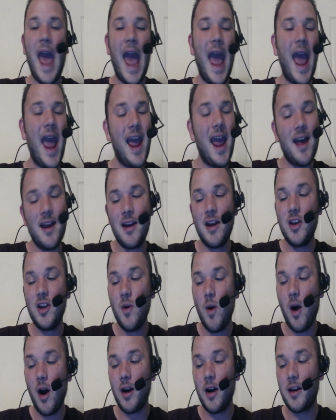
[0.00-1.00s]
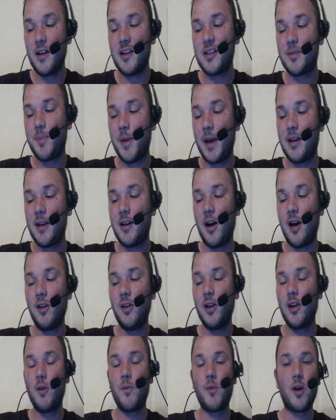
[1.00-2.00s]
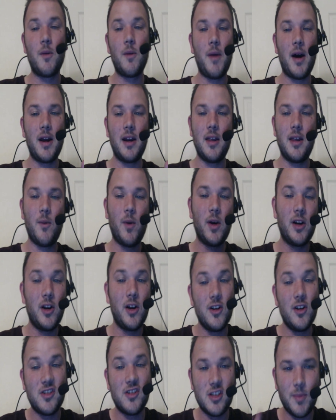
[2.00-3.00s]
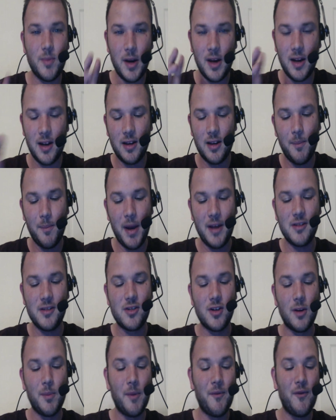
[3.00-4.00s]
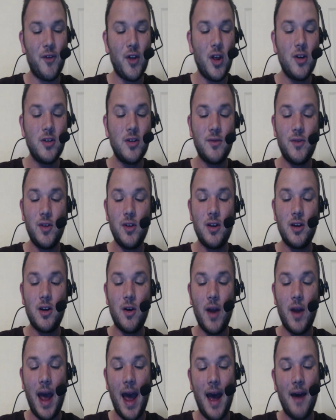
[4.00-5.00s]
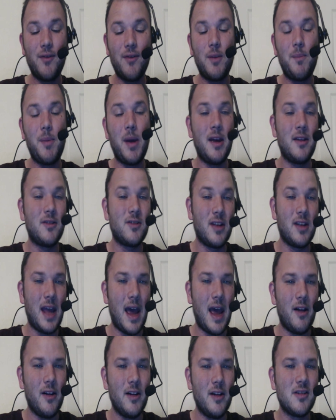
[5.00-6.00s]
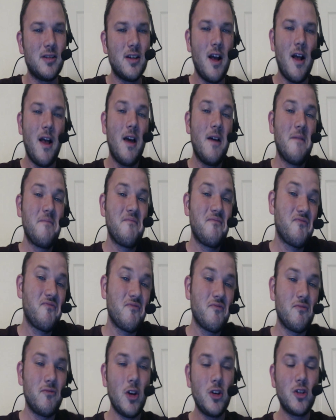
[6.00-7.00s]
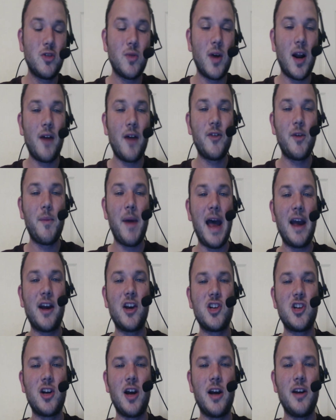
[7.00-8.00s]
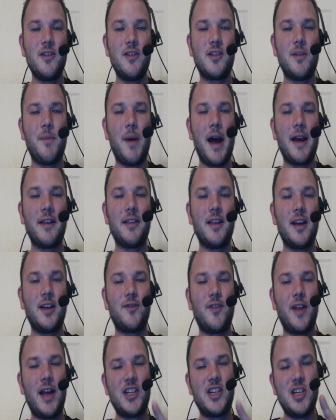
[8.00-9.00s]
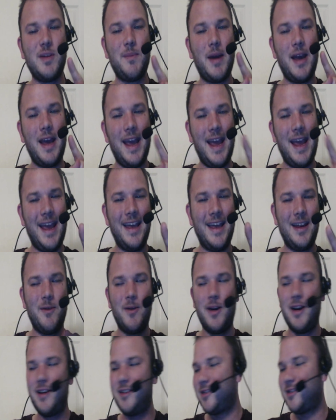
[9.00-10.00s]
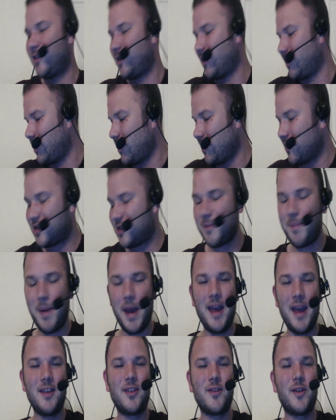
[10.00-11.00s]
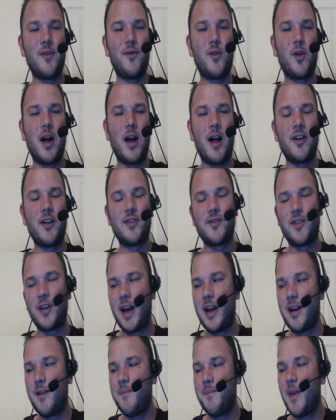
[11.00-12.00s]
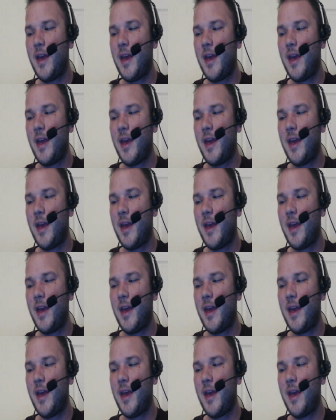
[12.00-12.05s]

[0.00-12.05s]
And you are going to spend a little more money than what you're used to spending at the bin store. But for those of you that don't have the bins or the outlets, no sweat off your back, because you're not used to buying things for that cheap anyway. So you're used to paying $3 or $4 for an item,